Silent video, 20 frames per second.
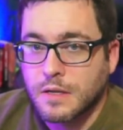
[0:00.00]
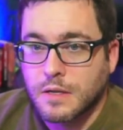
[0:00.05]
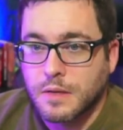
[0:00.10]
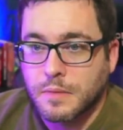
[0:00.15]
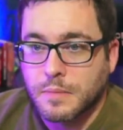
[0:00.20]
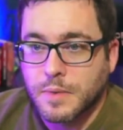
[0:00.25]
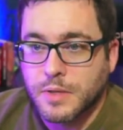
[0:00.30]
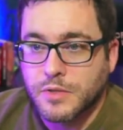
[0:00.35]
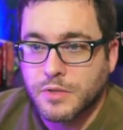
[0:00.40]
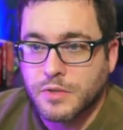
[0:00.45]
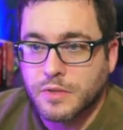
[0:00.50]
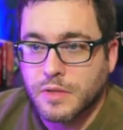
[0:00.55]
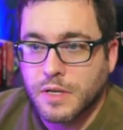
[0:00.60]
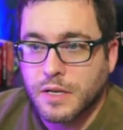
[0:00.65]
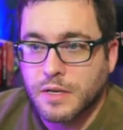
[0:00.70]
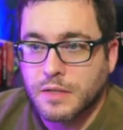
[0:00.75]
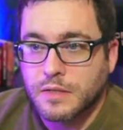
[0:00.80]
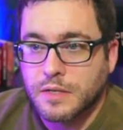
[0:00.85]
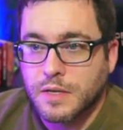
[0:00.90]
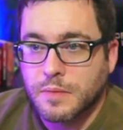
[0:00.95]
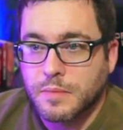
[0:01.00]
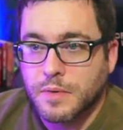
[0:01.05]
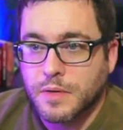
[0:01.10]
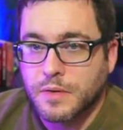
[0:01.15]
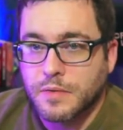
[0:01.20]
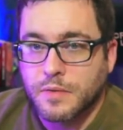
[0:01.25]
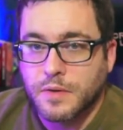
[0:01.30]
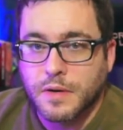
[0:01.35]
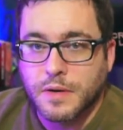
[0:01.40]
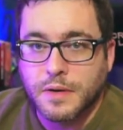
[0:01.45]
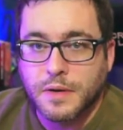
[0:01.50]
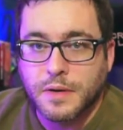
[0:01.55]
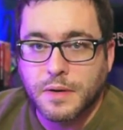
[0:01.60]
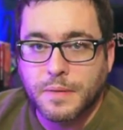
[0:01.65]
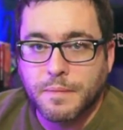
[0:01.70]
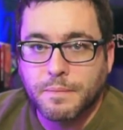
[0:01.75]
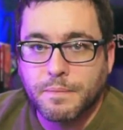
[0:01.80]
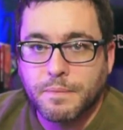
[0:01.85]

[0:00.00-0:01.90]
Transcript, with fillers: Let me make sure that is coming in right now.